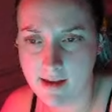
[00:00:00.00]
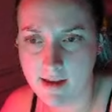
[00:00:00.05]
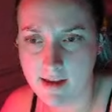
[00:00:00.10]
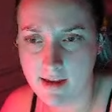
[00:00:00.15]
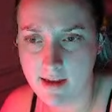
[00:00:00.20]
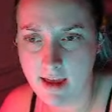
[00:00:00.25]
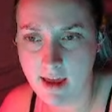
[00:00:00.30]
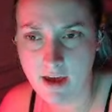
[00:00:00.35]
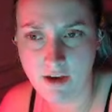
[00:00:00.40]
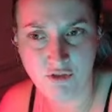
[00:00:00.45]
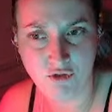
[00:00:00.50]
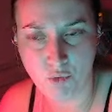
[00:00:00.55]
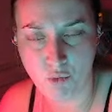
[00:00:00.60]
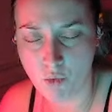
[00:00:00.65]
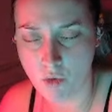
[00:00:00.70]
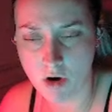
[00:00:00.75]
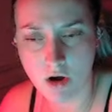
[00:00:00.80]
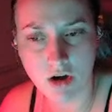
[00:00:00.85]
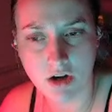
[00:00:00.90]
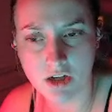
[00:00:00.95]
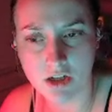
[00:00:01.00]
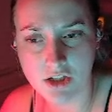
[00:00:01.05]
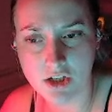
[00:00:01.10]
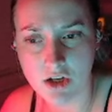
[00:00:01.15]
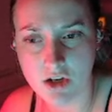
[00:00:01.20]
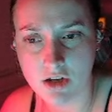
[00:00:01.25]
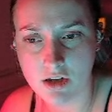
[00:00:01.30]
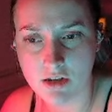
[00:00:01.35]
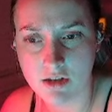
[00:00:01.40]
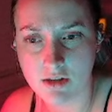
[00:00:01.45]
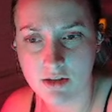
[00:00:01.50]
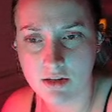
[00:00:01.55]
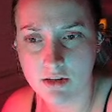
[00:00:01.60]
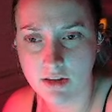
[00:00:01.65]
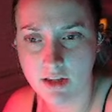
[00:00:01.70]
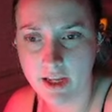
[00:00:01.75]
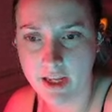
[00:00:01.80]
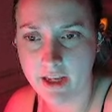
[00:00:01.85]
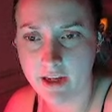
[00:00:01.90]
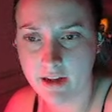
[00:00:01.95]
have worked
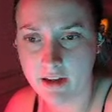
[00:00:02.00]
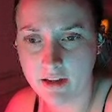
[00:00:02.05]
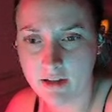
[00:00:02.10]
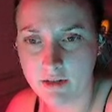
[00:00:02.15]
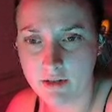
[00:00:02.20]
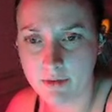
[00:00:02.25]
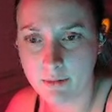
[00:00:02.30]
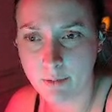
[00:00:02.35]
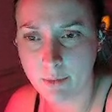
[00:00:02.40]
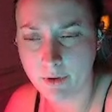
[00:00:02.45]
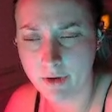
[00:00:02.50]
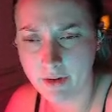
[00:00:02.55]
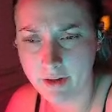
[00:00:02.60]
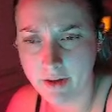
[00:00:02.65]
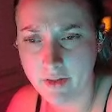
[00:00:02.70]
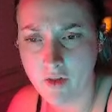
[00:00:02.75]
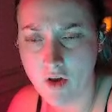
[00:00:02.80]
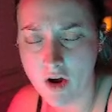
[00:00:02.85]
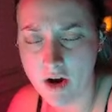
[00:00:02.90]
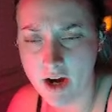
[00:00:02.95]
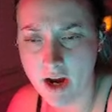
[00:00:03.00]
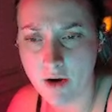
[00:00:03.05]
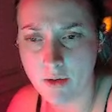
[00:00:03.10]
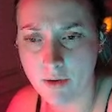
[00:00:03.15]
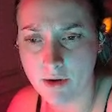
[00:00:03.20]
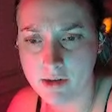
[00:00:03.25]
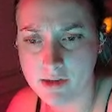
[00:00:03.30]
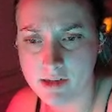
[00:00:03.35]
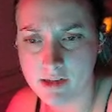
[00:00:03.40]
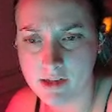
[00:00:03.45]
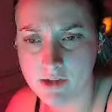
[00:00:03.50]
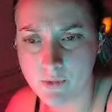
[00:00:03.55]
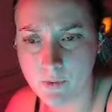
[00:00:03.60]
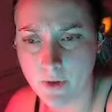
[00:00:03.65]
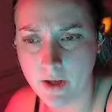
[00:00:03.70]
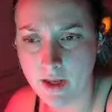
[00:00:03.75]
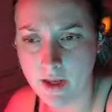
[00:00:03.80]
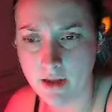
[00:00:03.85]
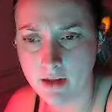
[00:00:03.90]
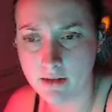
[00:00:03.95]
like really long hours this
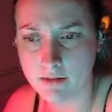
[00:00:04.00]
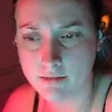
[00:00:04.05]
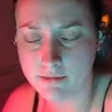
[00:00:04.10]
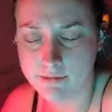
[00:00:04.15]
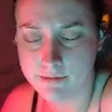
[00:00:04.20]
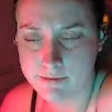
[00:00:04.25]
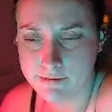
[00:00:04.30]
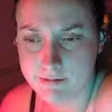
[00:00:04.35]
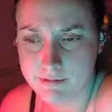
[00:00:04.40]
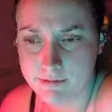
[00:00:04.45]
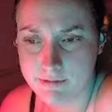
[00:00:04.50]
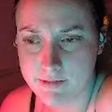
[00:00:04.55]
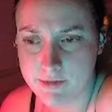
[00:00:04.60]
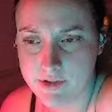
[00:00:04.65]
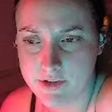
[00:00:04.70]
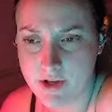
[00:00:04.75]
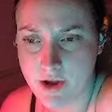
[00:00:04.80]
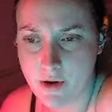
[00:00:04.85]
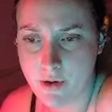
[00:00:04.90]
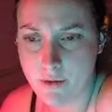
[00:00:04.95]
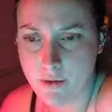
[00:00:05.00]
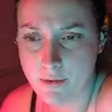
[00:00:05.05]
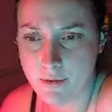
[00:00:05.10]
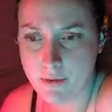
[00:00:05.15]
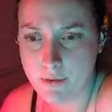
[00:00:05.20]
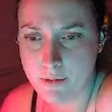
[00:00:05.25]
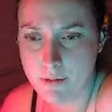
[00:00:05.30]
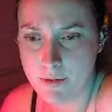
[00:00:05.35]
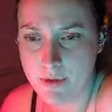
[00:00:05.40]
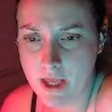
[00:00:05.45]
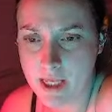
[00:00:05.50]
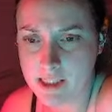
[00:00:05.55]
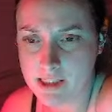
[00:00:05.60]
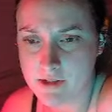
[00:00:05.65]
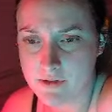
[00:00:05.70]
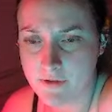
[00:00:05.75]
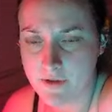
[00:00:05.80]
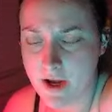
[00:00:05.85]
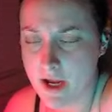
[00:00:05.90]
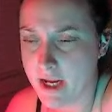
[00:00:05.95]
week, so that's
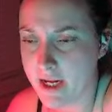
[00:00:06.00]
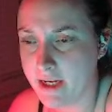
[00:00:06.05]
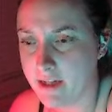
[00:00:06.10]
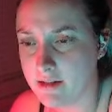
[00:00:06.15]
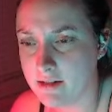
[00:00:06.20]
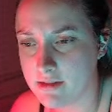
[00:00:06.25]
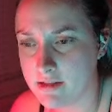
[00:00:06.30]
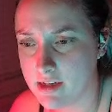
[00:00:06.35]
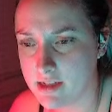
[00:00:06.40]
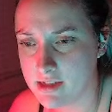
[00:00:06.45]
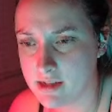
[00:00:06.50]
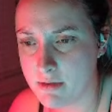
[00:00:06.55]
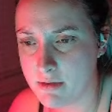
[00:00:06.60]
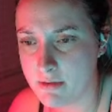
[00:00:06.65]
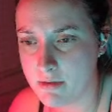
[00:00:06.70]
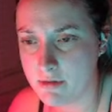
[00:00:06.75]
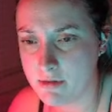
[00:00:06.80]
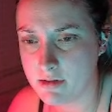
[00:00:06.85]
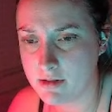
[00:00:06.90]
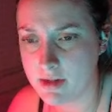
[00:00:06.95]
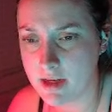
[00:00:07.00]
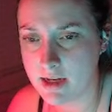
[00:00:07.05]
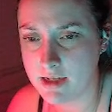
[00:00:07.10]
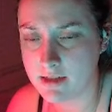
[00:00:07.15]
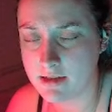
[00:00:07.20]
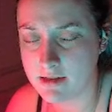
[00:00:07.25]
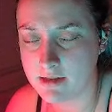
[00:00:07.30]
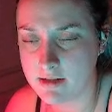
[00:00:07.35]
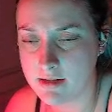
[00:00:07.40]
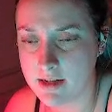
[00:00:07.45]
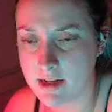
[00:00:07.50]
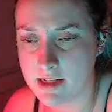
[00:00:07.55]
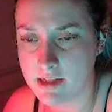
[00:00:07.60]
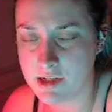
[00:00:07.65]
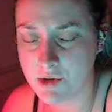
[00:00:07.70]
fine. That is